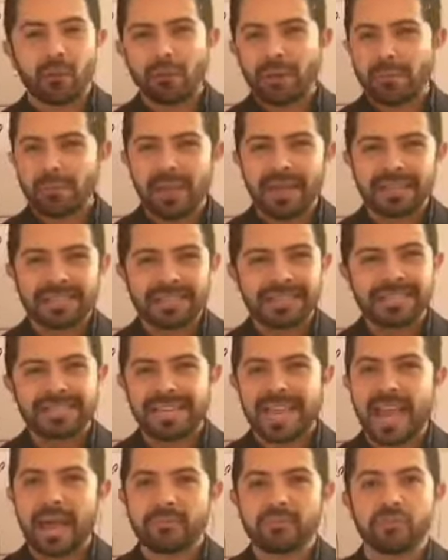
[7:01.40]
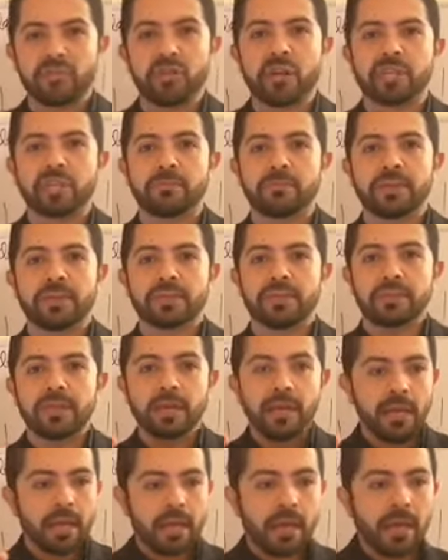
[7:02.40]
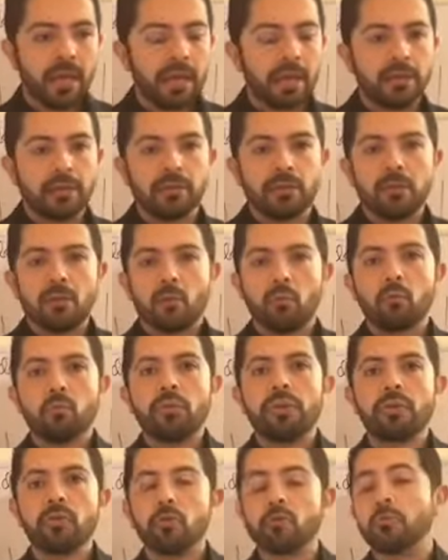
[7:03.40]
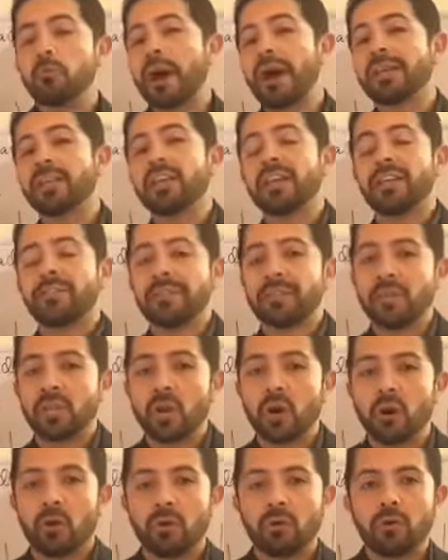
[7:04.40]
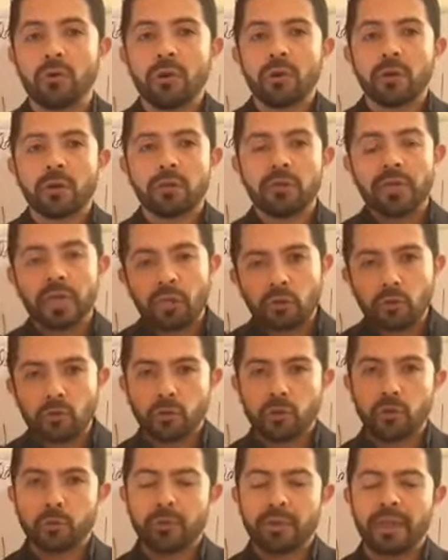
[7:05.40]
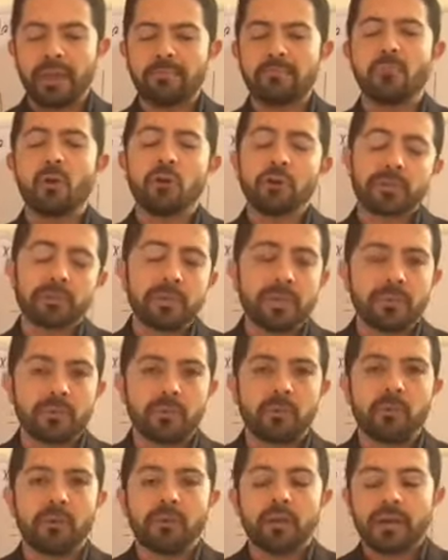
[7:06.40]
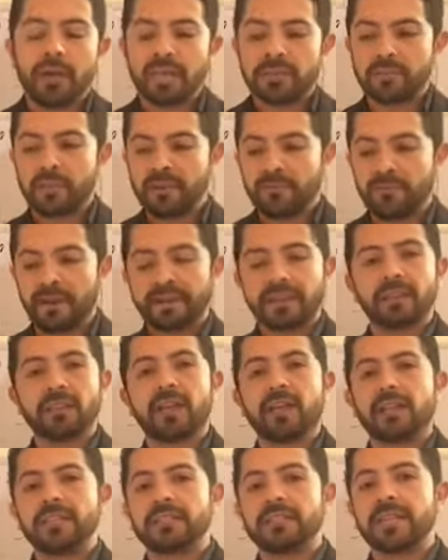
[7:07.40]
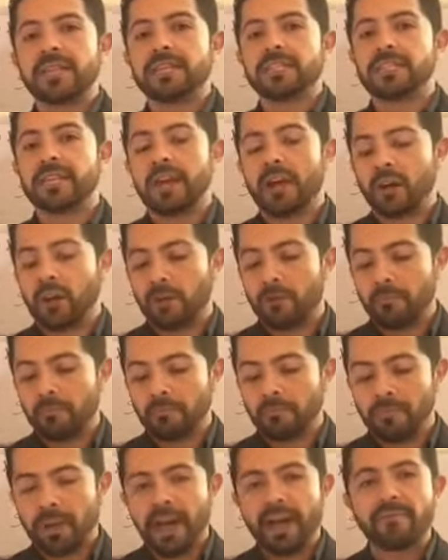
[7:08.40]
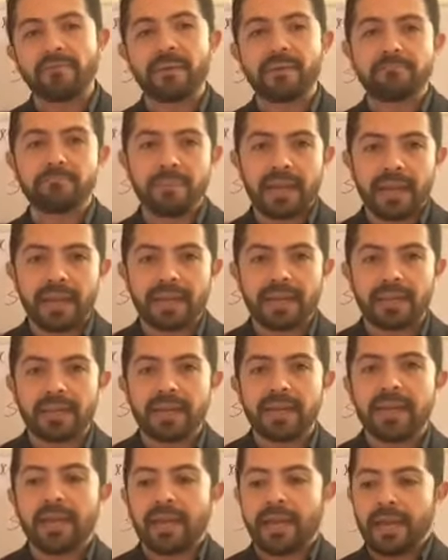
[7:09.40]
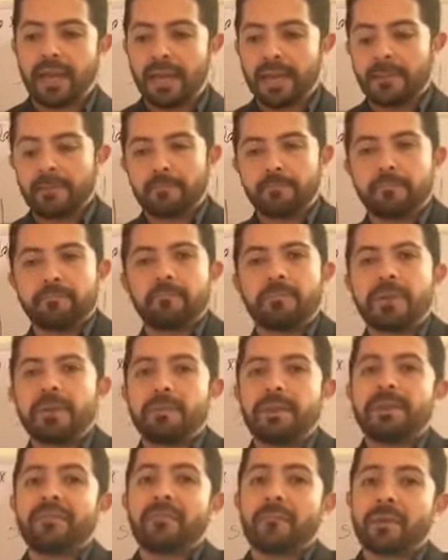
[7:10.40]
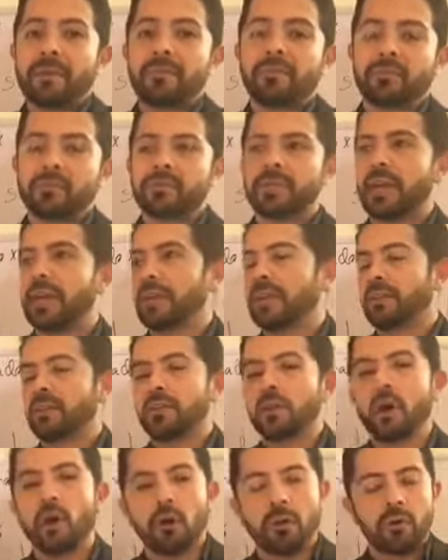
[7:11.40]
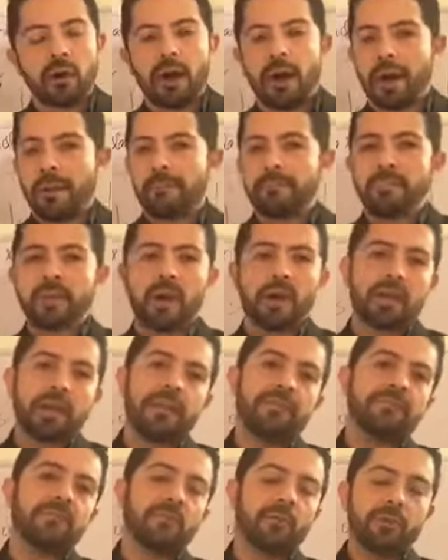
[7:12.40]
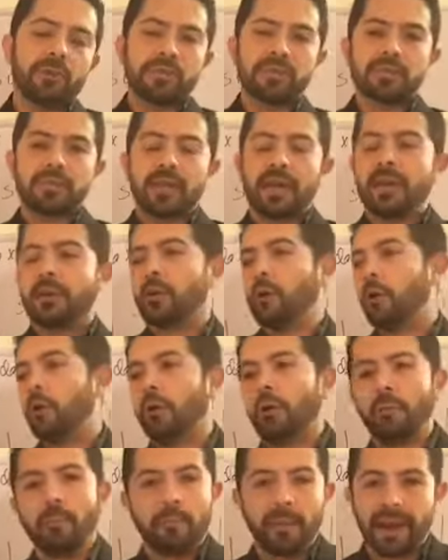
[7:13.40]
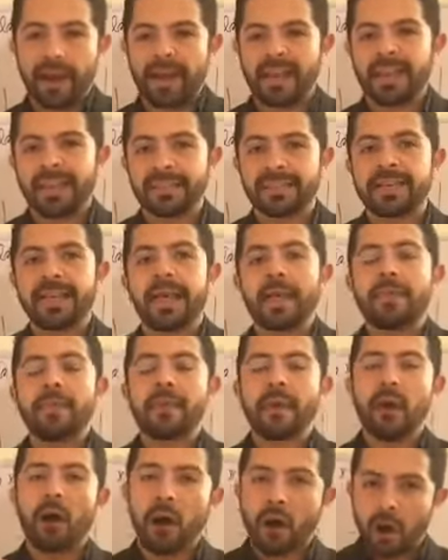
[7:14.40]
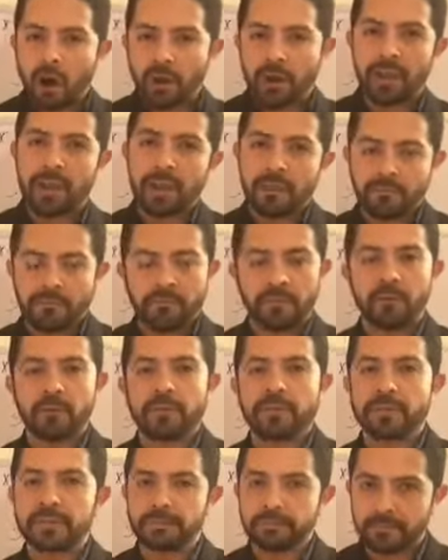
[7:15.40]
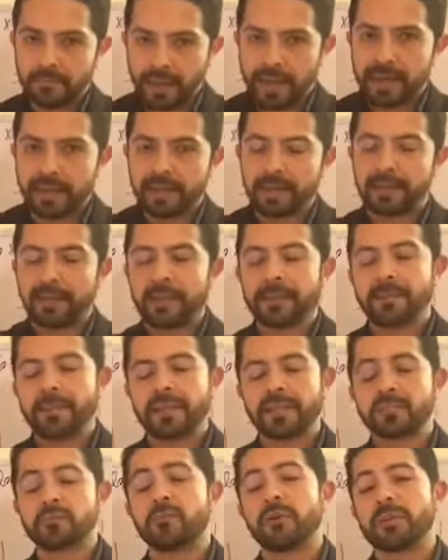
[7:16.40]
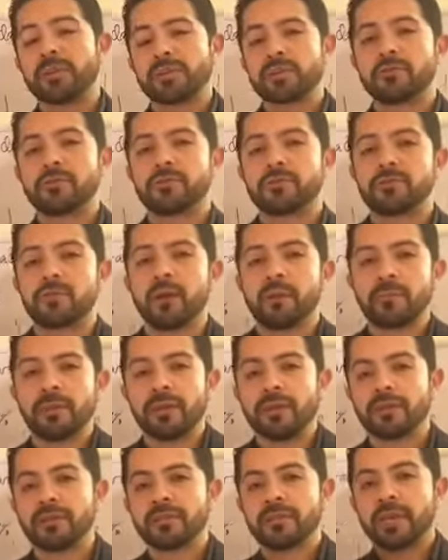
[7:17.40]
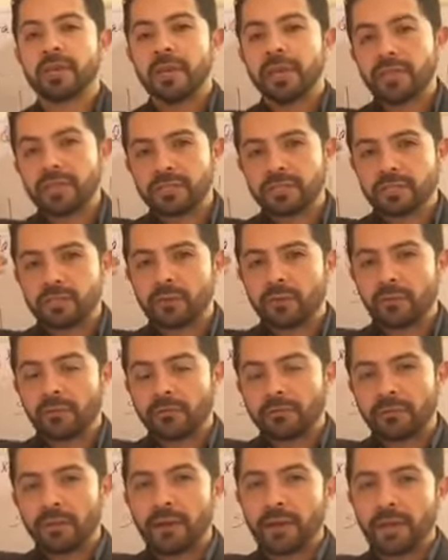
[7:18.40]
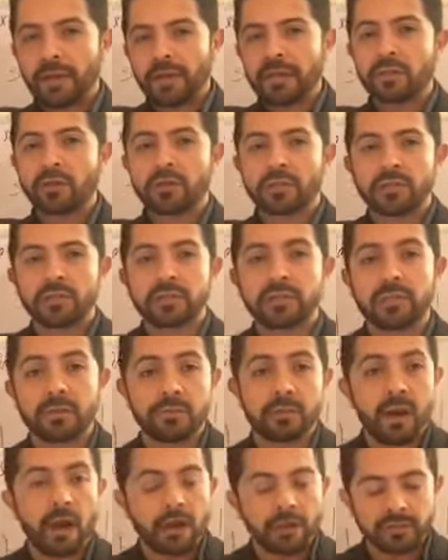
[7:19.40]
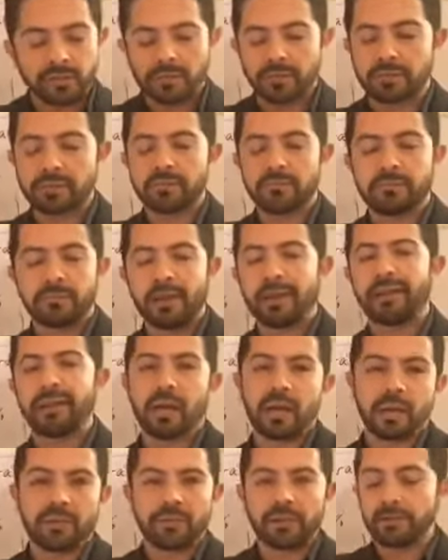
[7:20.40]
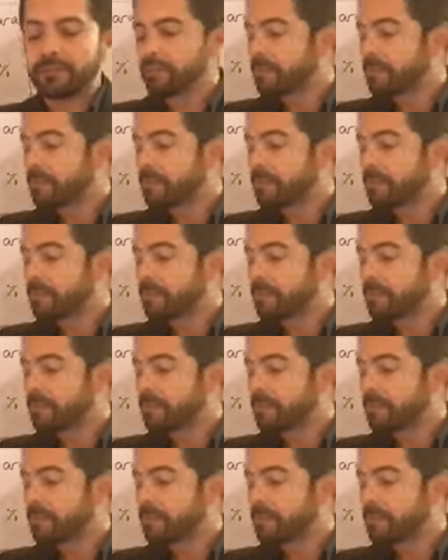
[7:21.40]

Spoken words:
we make snap judgments, and you might not even know that you're doing it. Most people, as a matter of fact, a lot of studies have been made, and even people who say, no, I'm not influenced at all by it, they are influenced by it. And that's why it's so strong, because it's sort of in your subconscious, a lot of it.